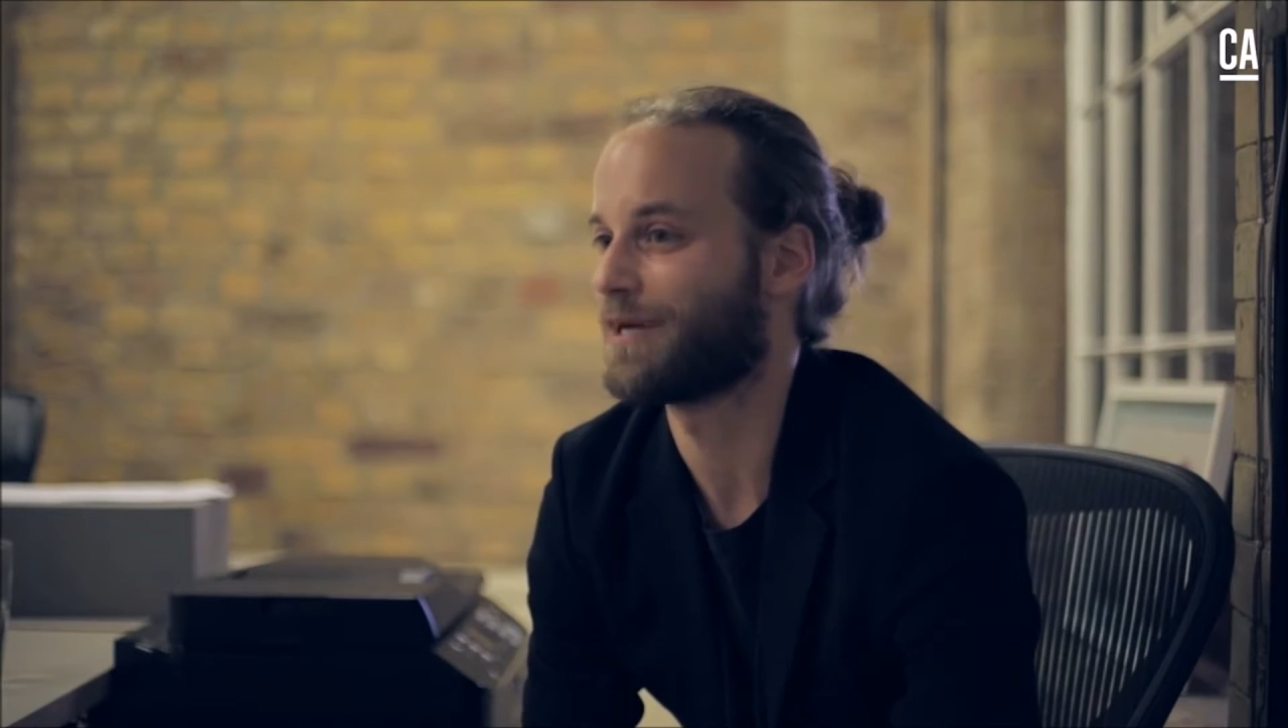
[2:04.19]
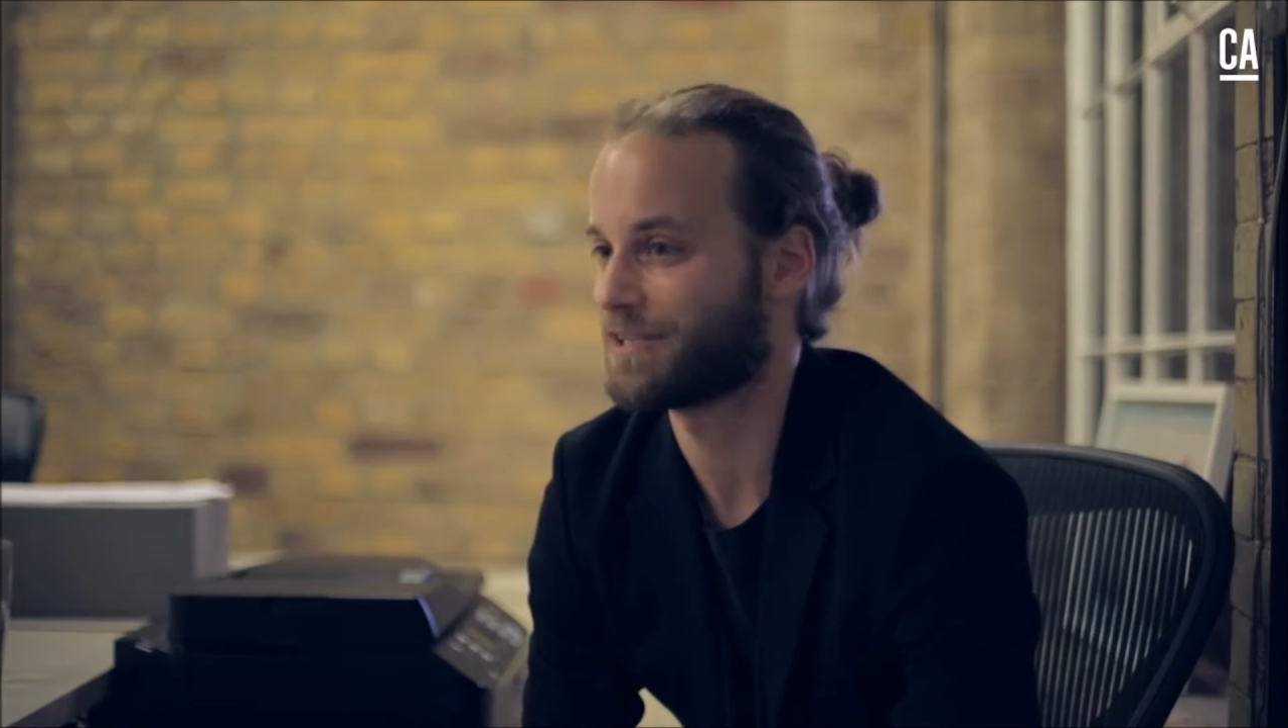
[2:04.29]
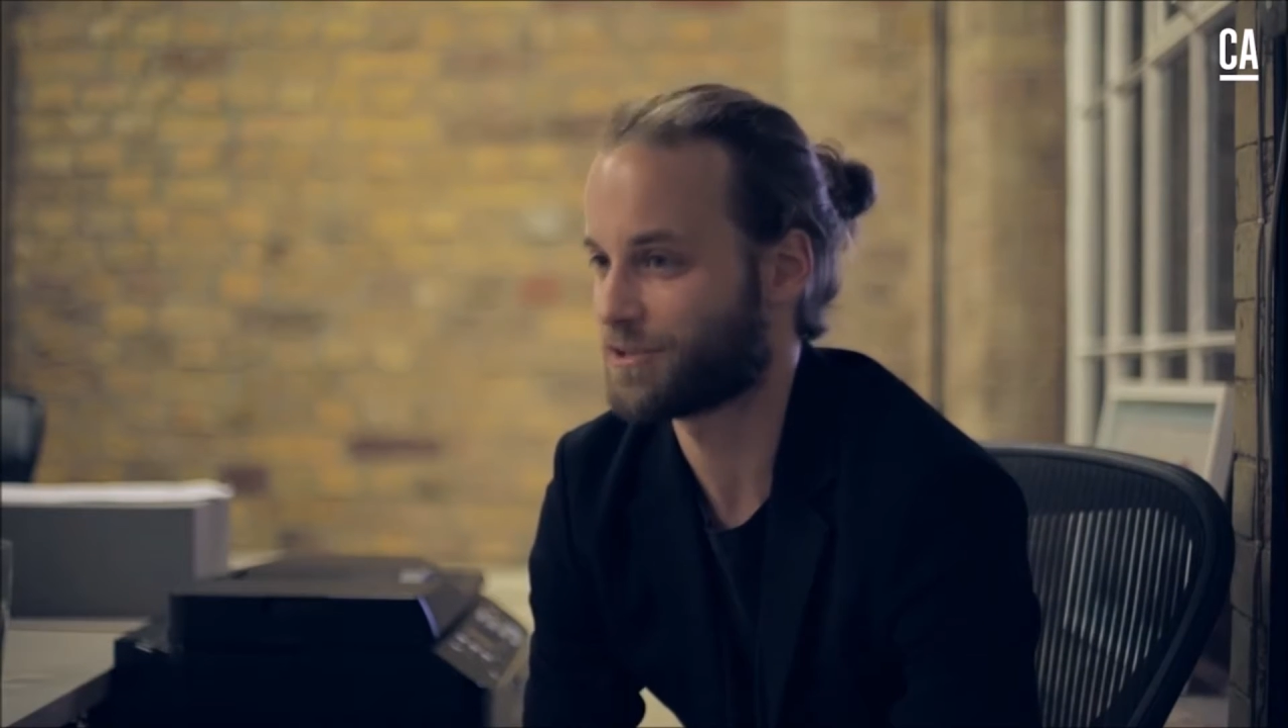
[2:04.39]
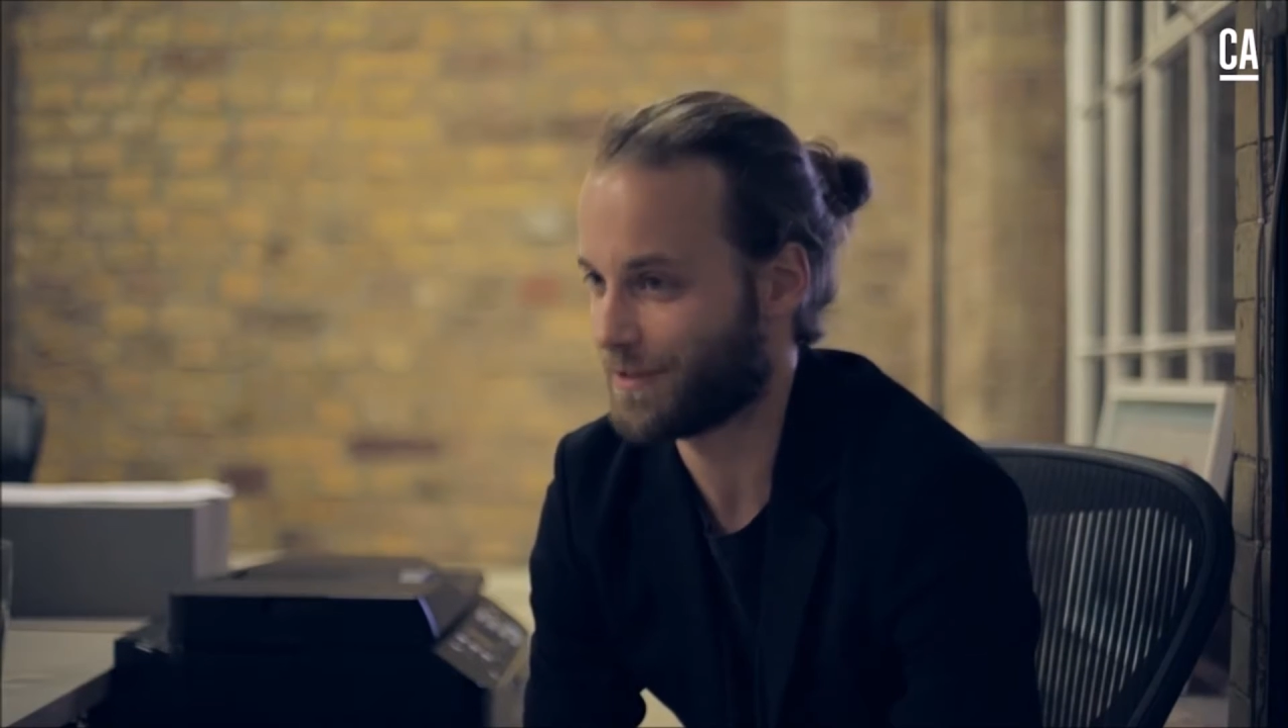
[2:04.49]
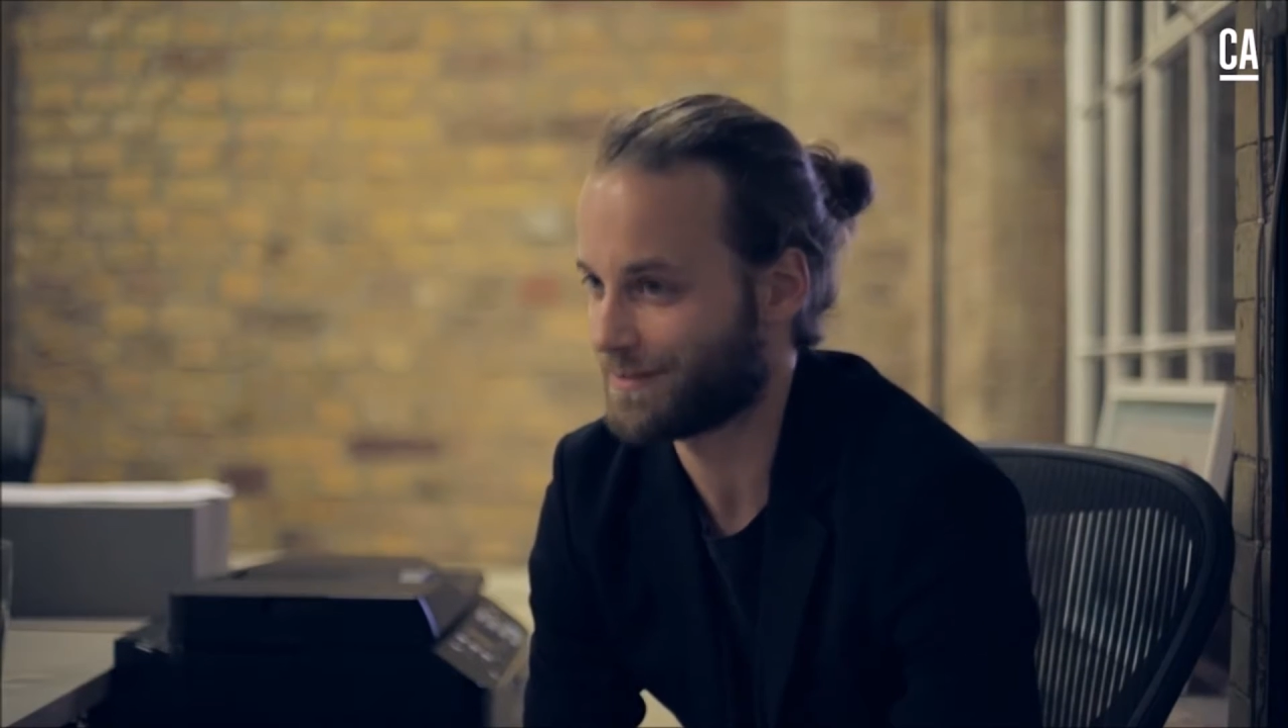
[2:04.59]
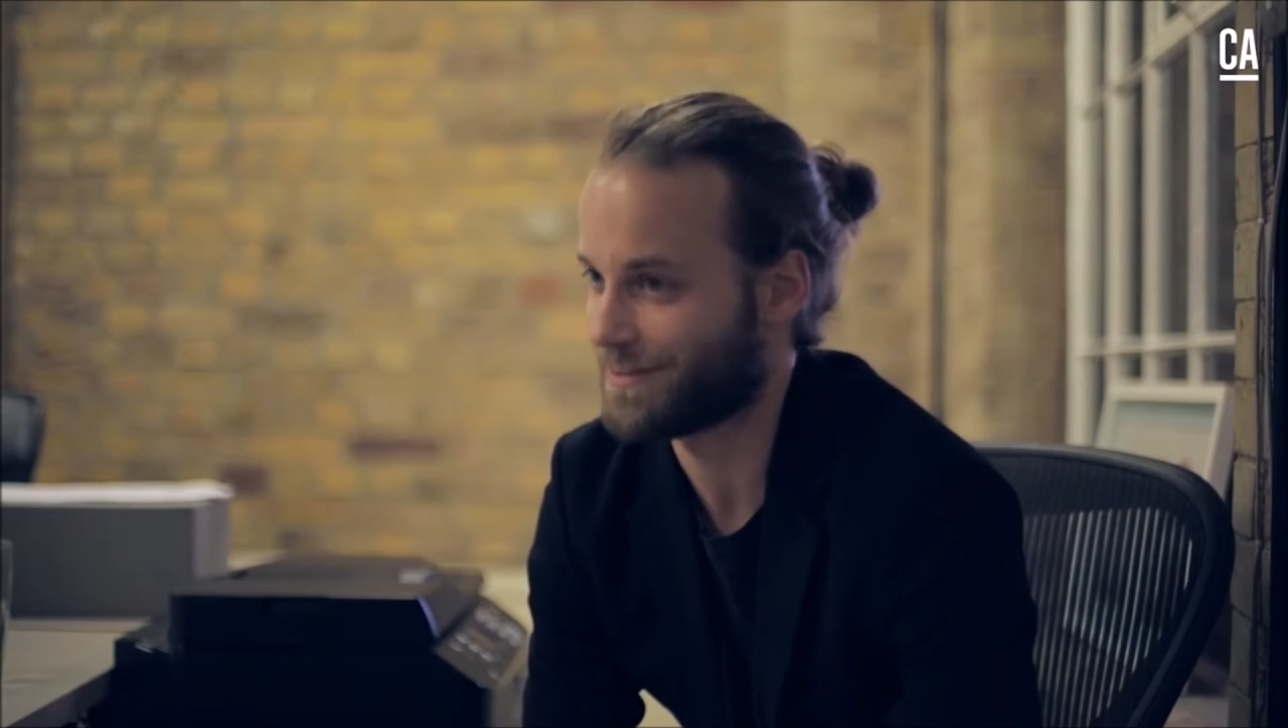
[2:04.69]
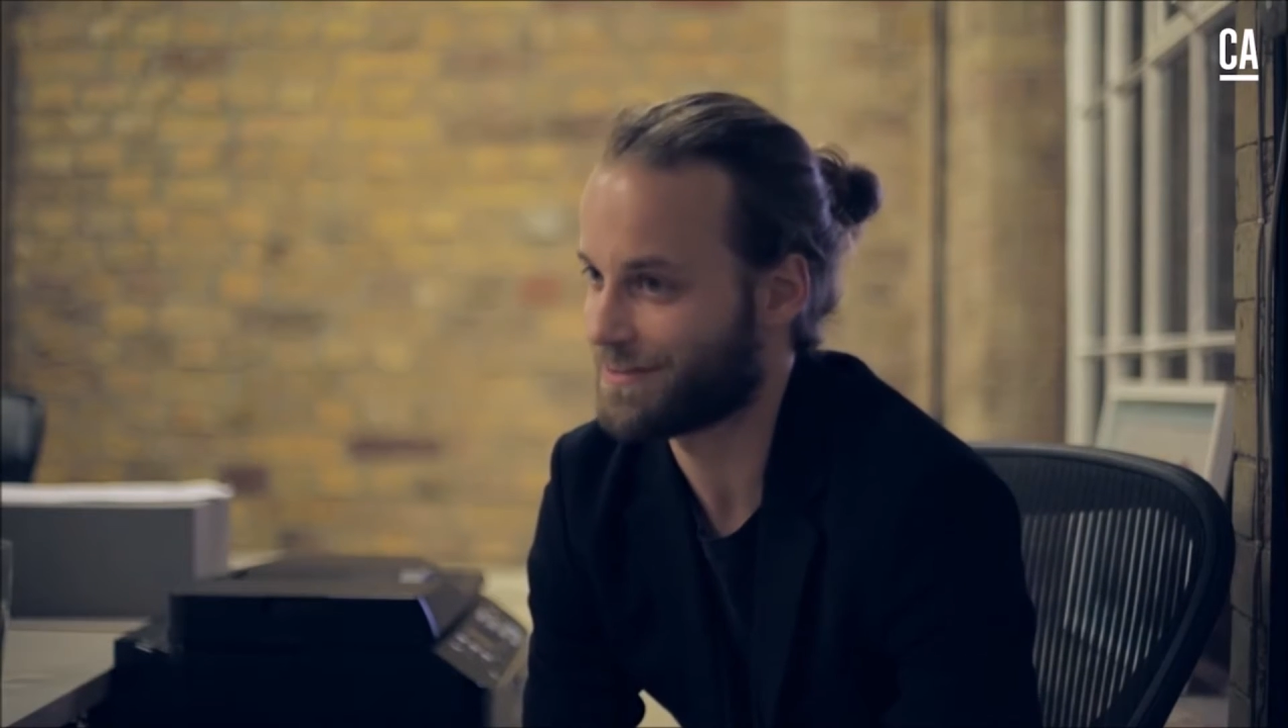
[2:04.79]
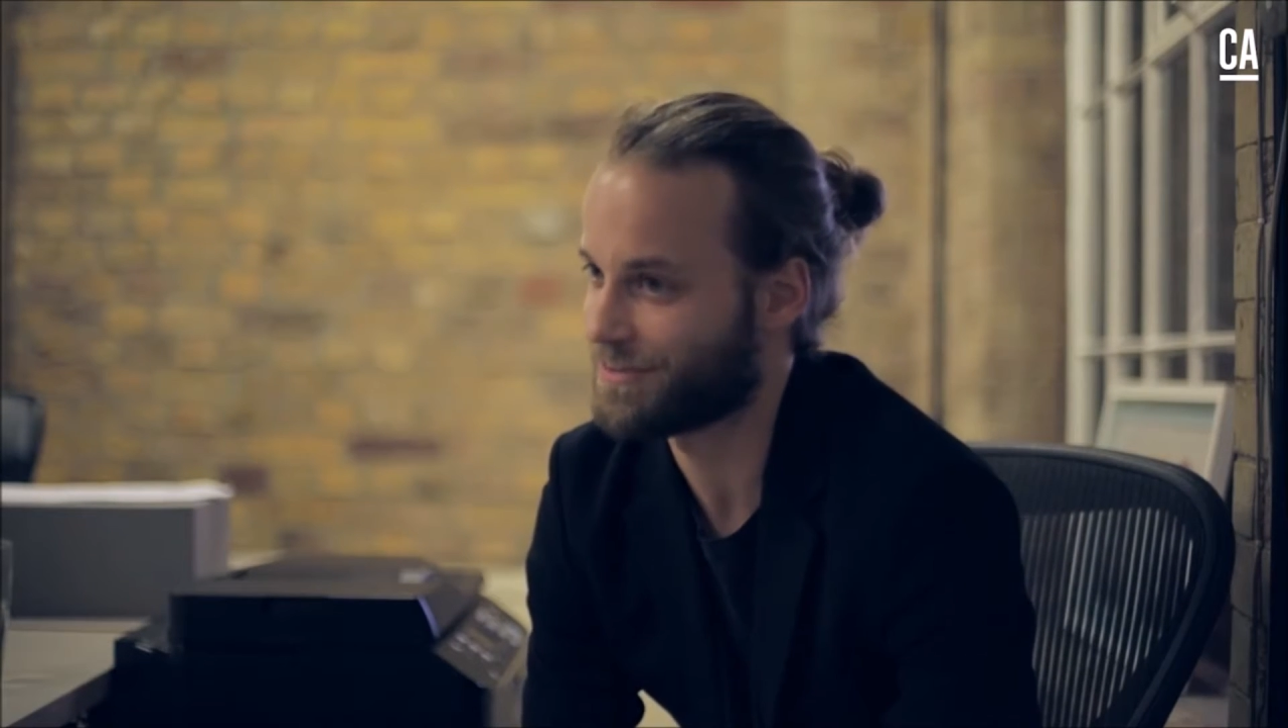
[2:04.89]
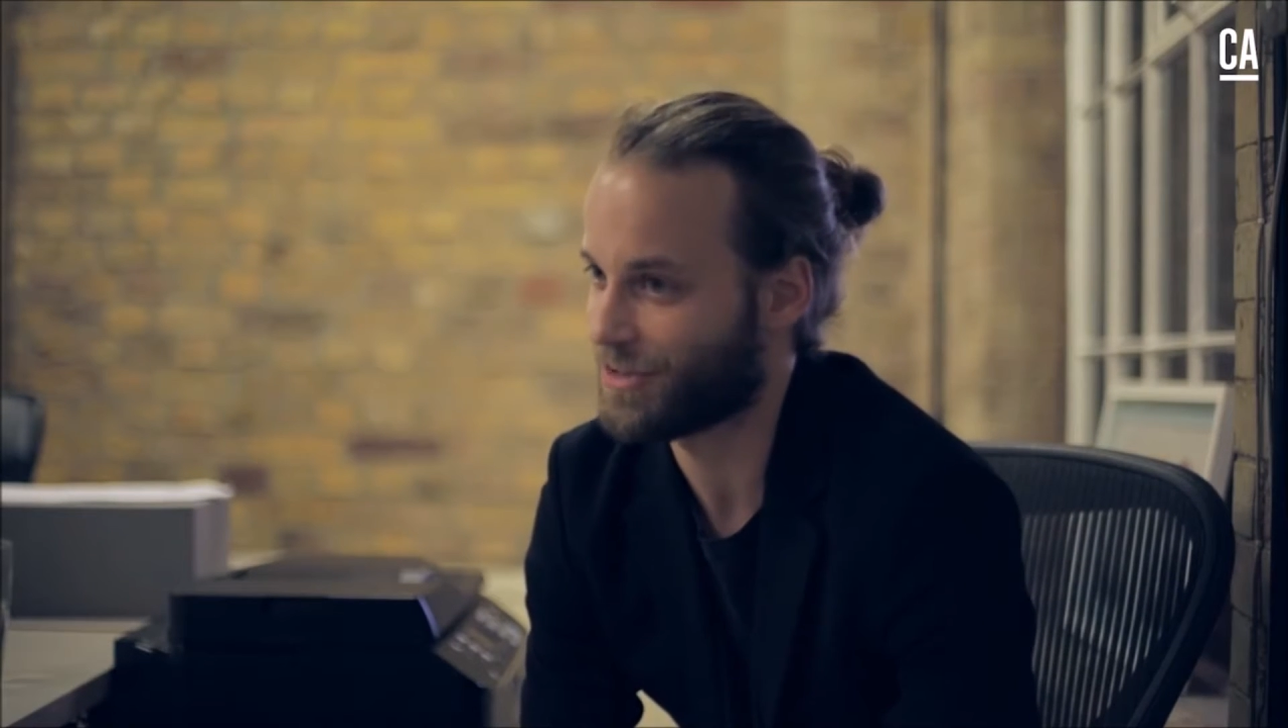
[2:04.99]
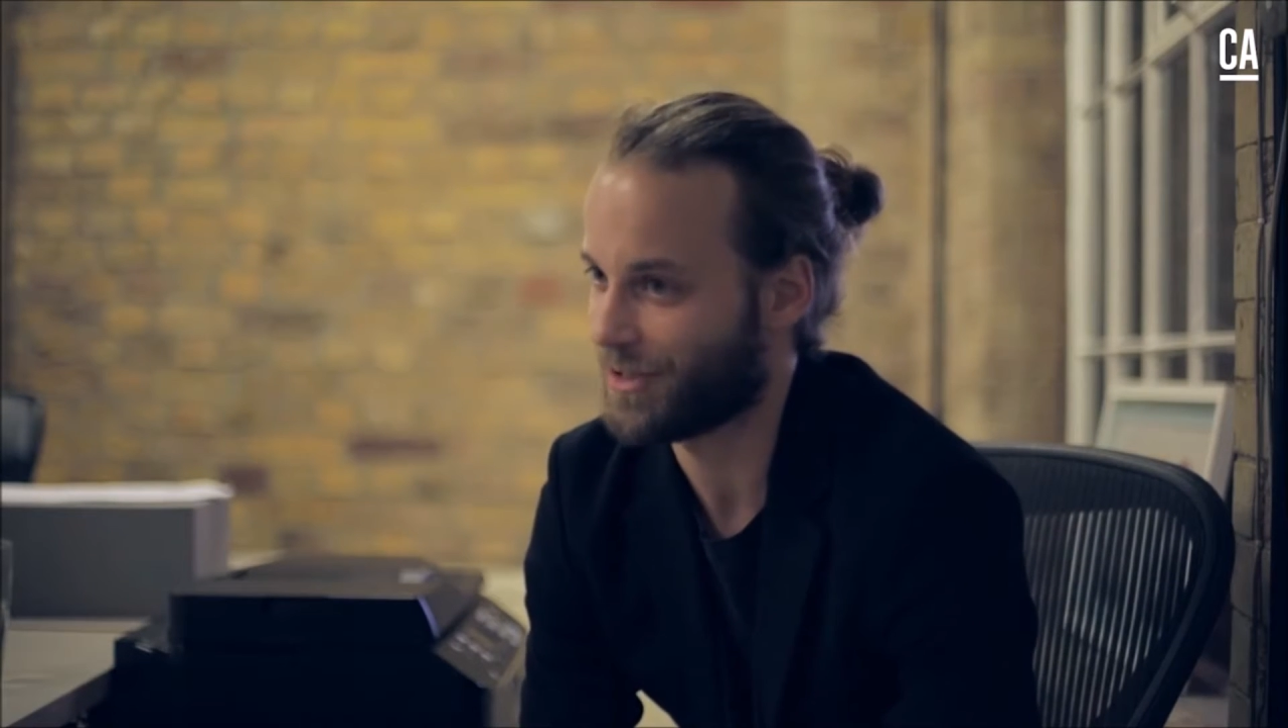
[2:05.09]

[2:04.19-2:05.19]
brand strategist